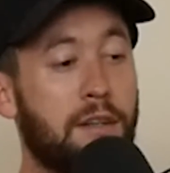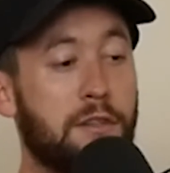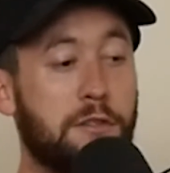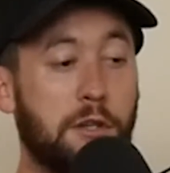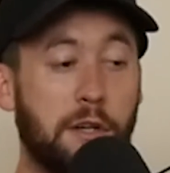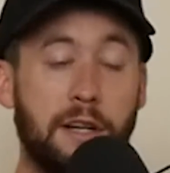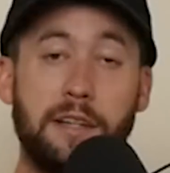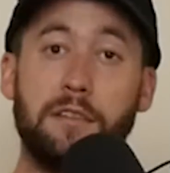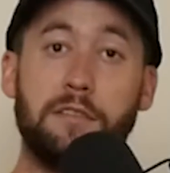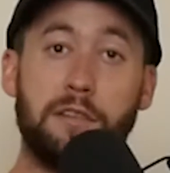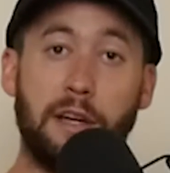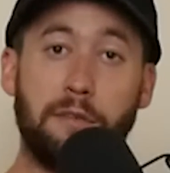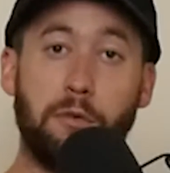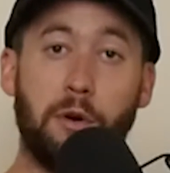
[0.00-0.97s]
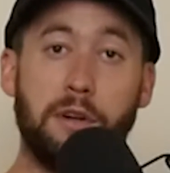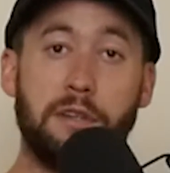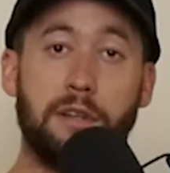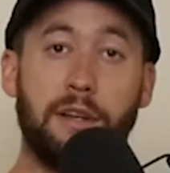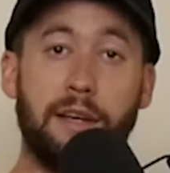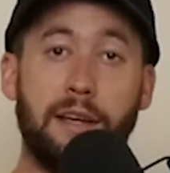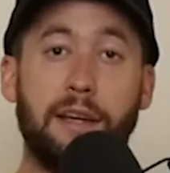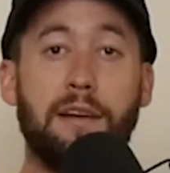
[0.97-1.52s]
Circuit Zandvoort
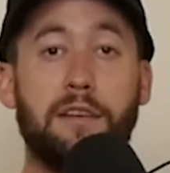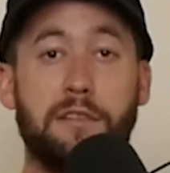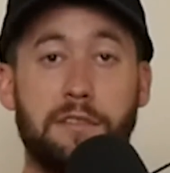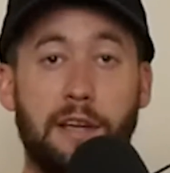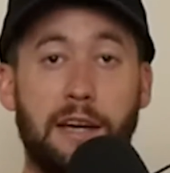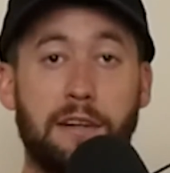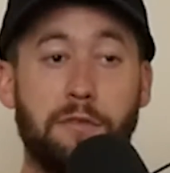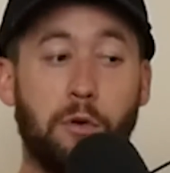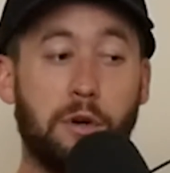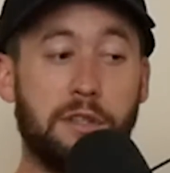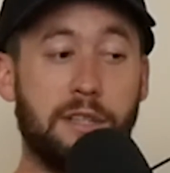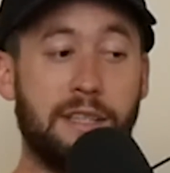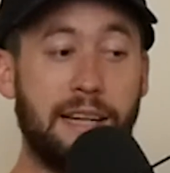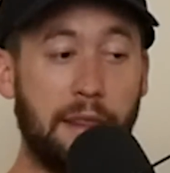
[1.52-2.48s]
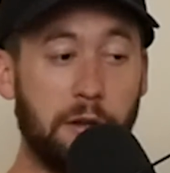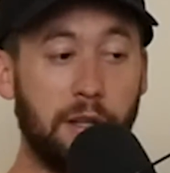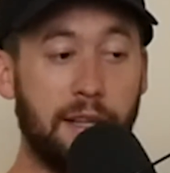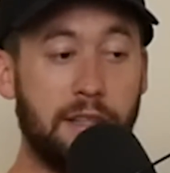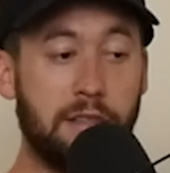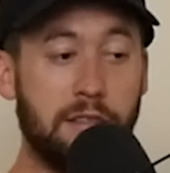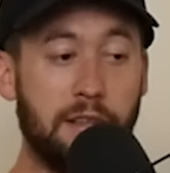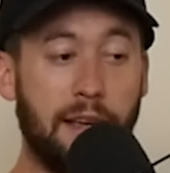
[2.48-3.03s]
in Zandvoort,
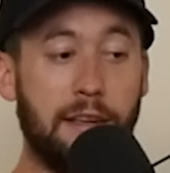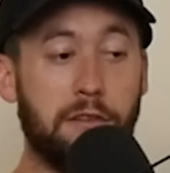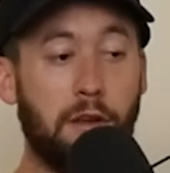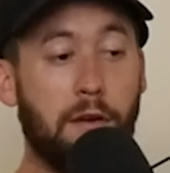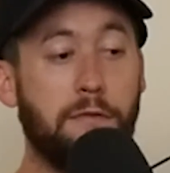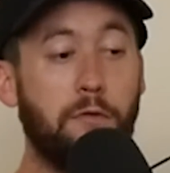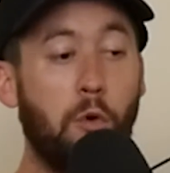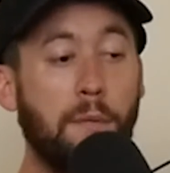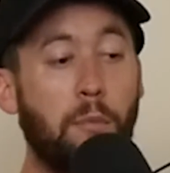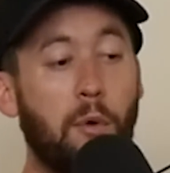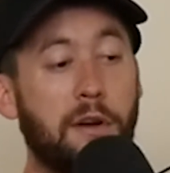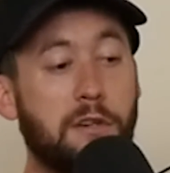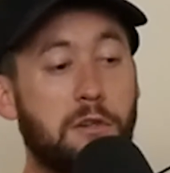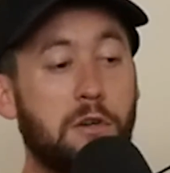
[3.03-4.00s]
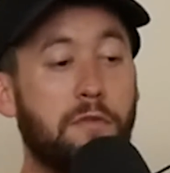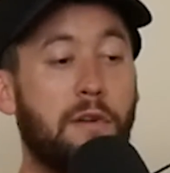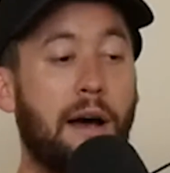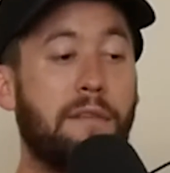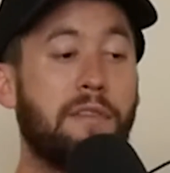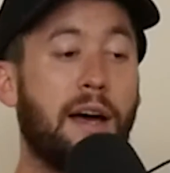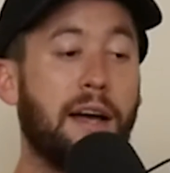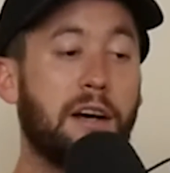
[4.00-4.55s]
Netherlands is
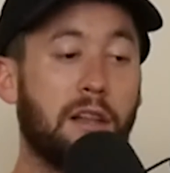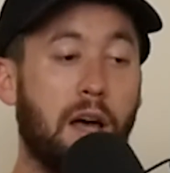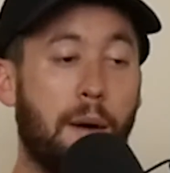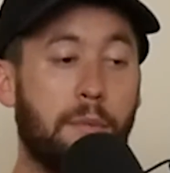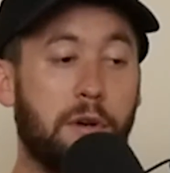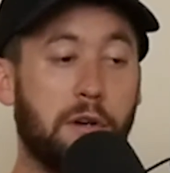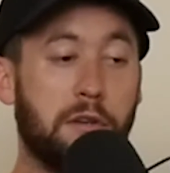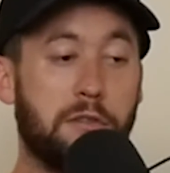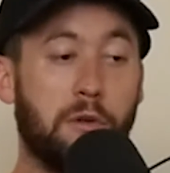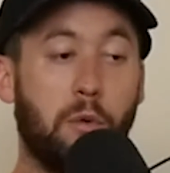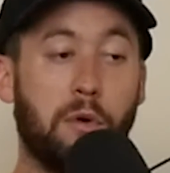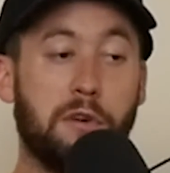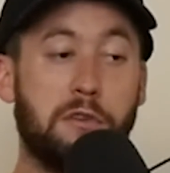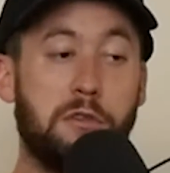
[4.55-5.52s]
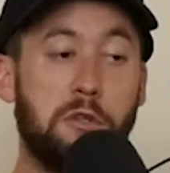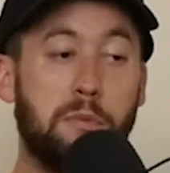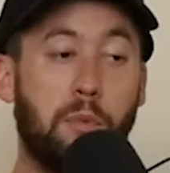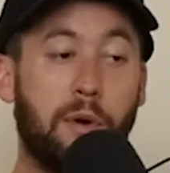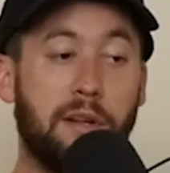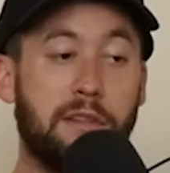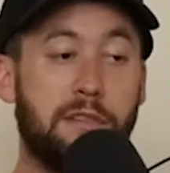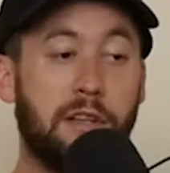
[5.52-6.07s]
4.259 kilometers or
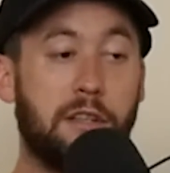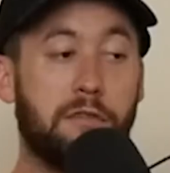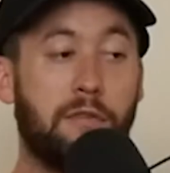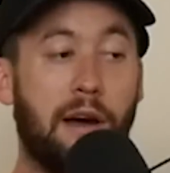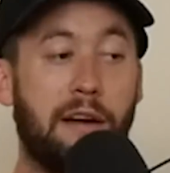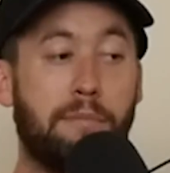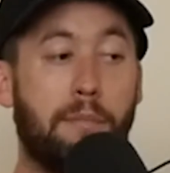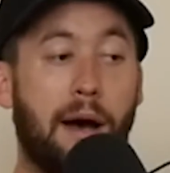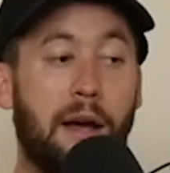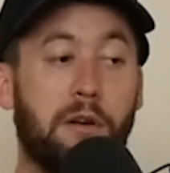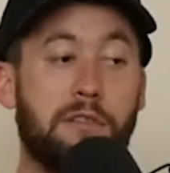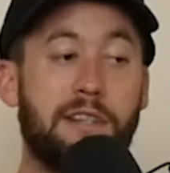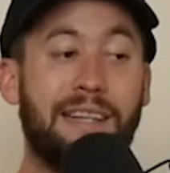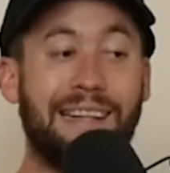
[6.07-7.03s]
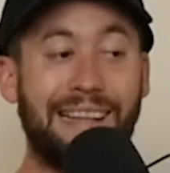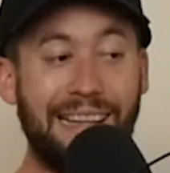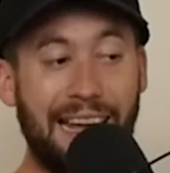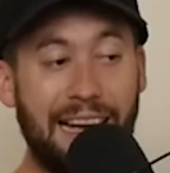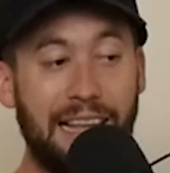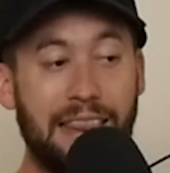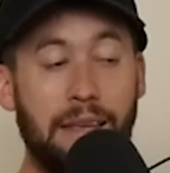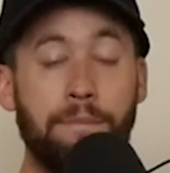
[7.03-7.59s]
2.65 miles in
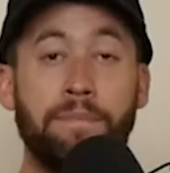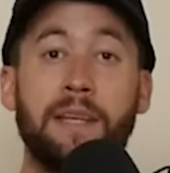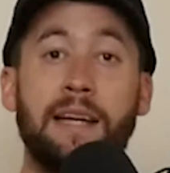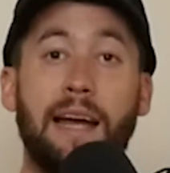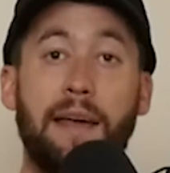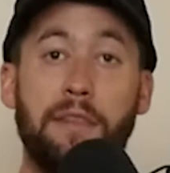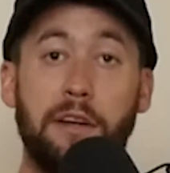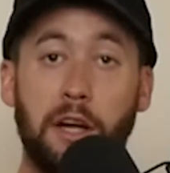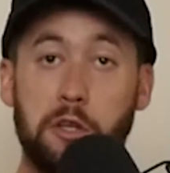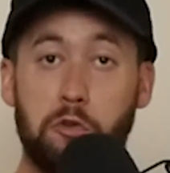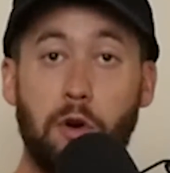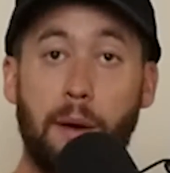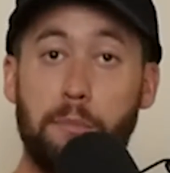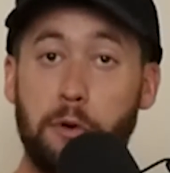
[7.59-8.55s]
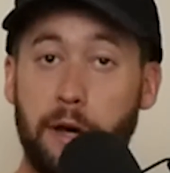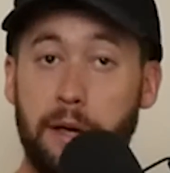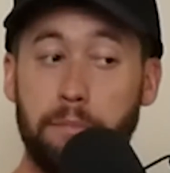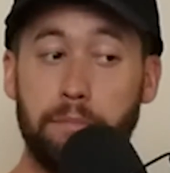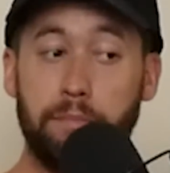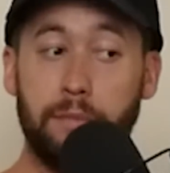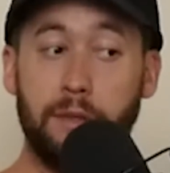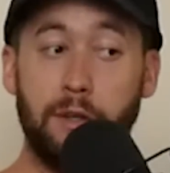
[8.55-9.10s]
length, and the Dutch Grand Prix
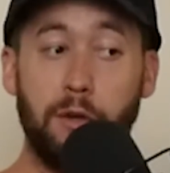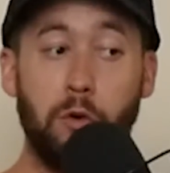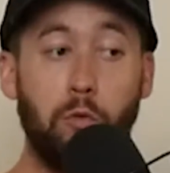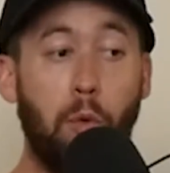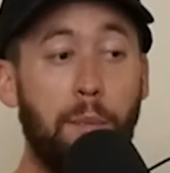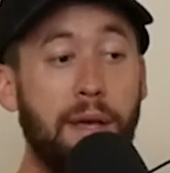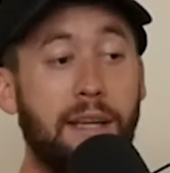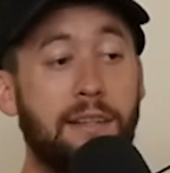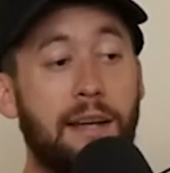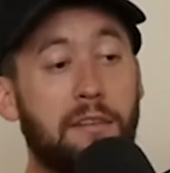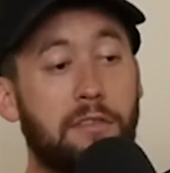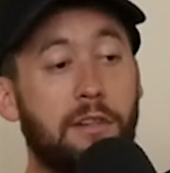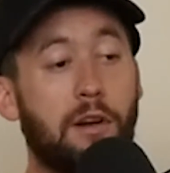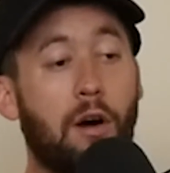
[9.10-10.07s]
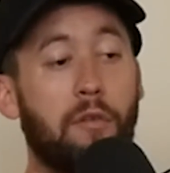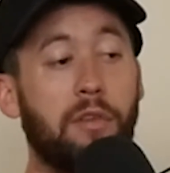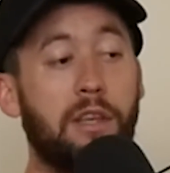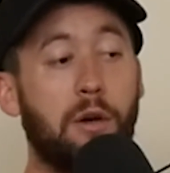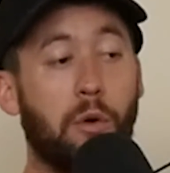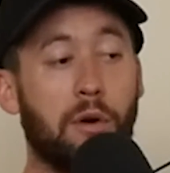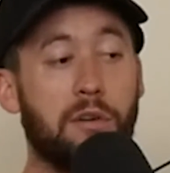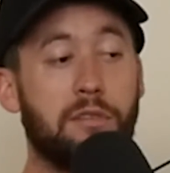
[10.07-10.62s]
will be contested over the
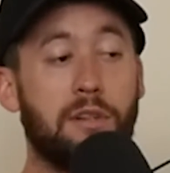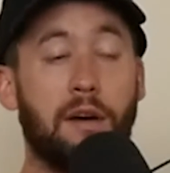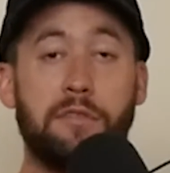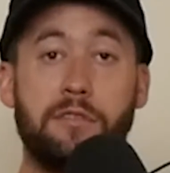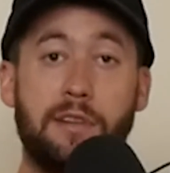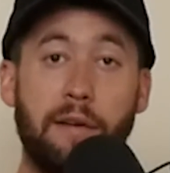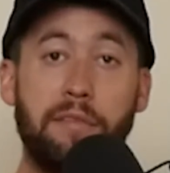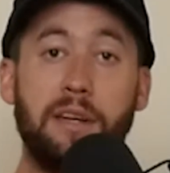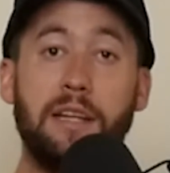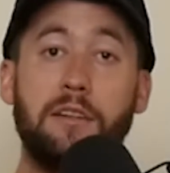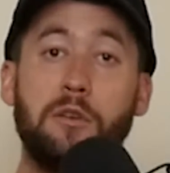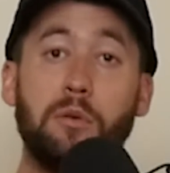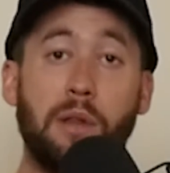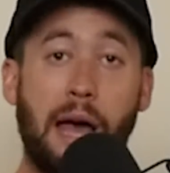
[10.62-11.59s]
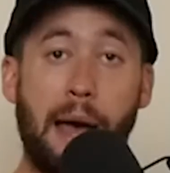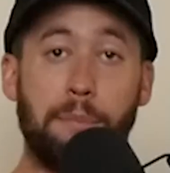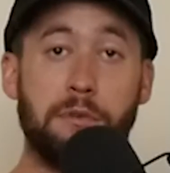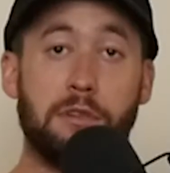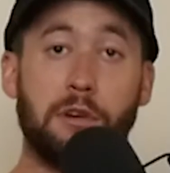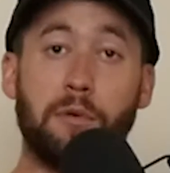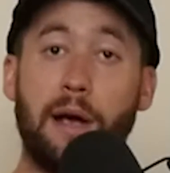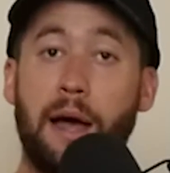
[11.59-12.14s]
course of 72
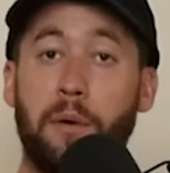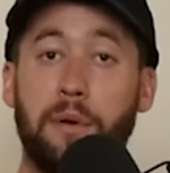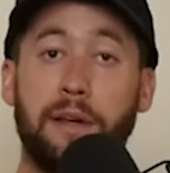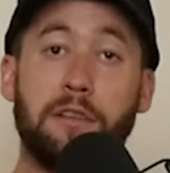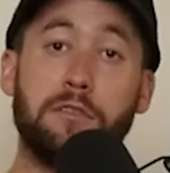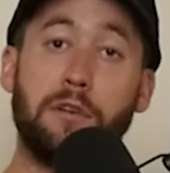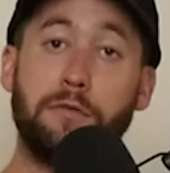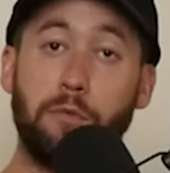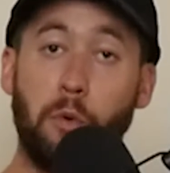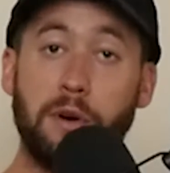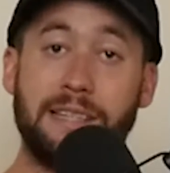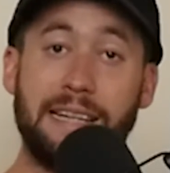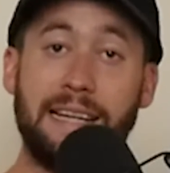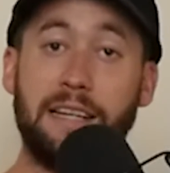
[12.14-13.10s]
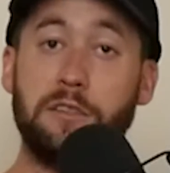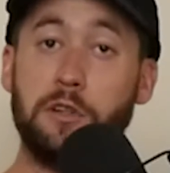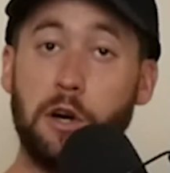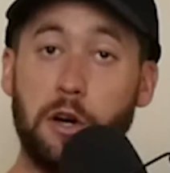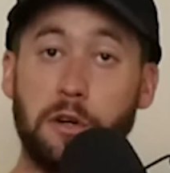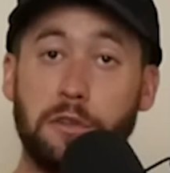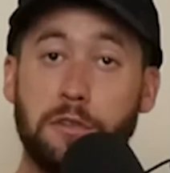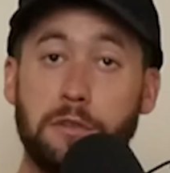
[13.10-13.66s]
laps around its 14
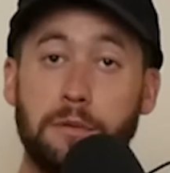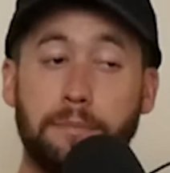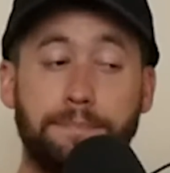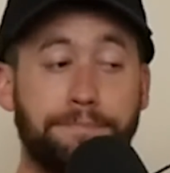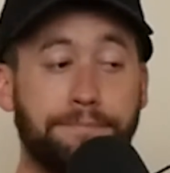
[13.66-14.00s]
turns.